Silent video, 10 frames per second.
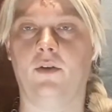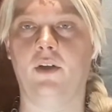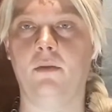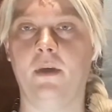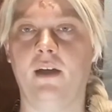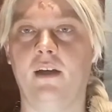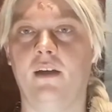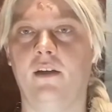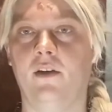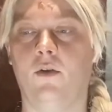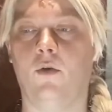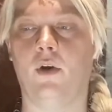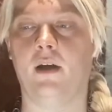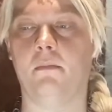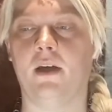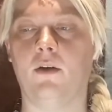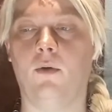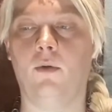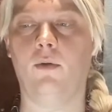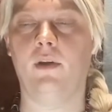humid, or it can be
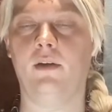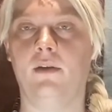cold.